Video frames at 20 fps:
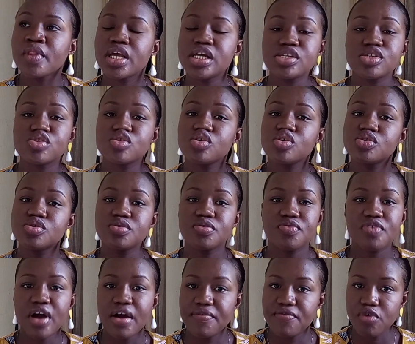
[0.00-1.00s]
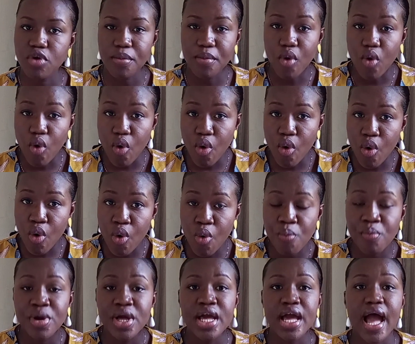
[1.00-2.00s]
It's not too far from
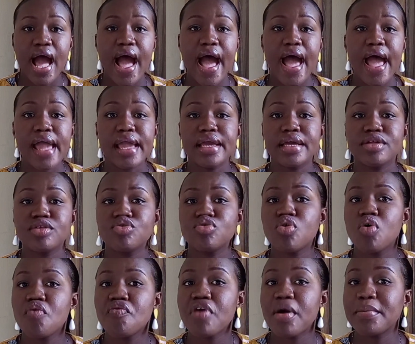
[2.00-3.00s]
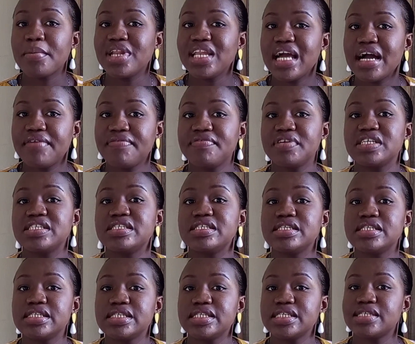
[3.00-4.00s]
home. I know familiar
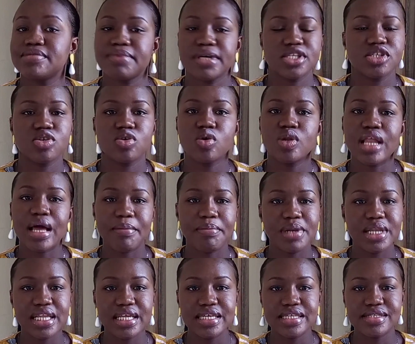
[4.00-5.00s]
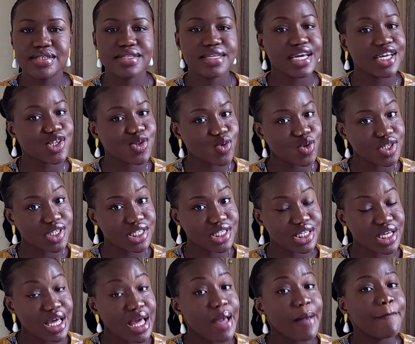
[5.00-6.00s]
faces in this particular place. Guess what?
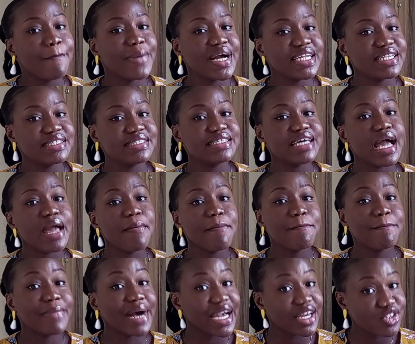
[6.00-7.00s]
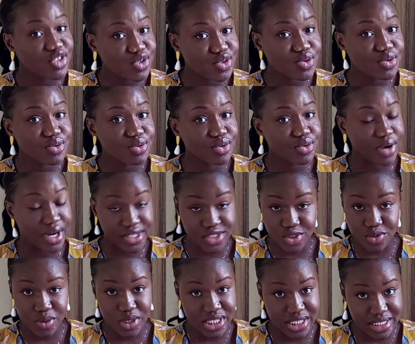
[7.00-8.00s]
By the time my school
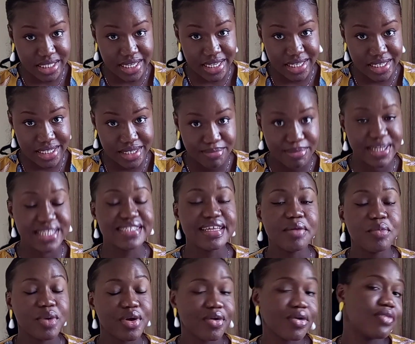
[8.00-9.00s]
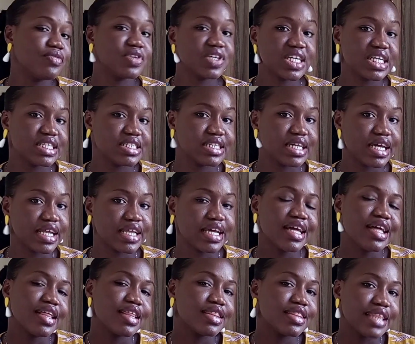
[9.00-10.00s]
graduated, by the time we convocated,
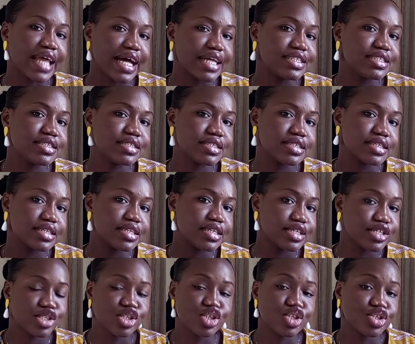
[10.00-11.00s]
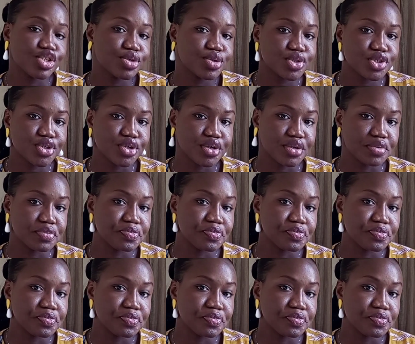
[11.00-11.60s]
that institution